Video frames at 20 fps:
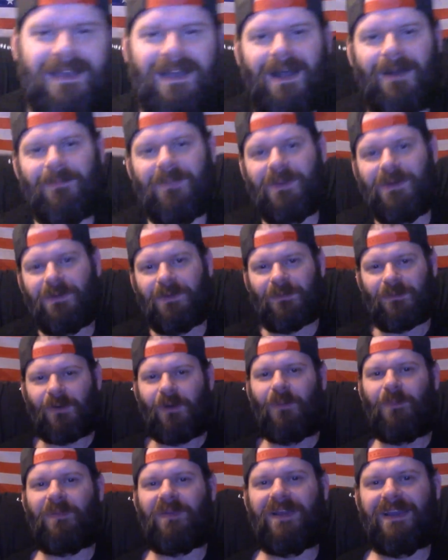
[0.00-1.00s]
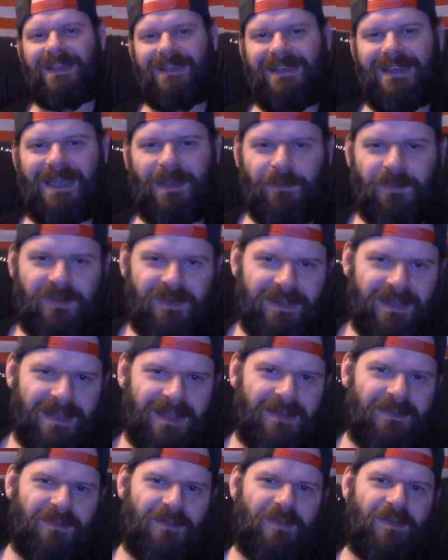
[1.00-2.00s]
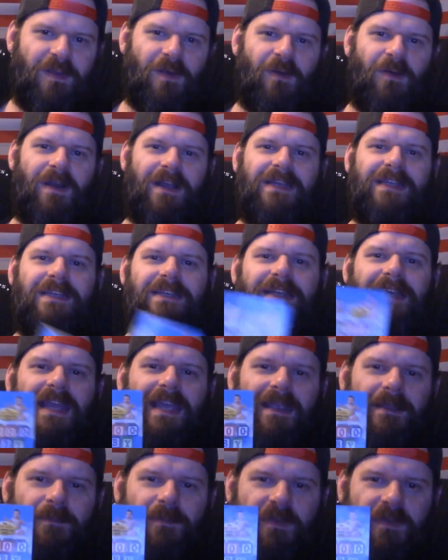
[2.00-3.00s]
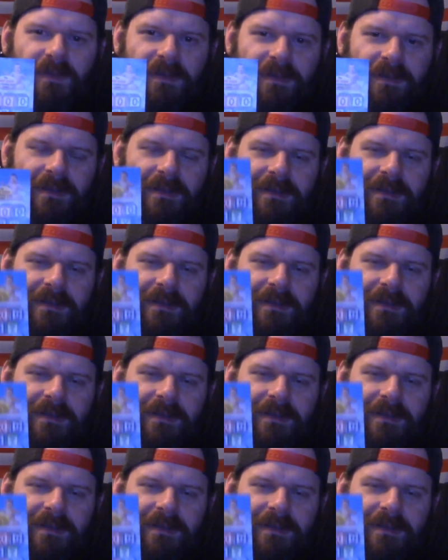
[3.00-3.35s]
I'm doing role playing games again, so I need names.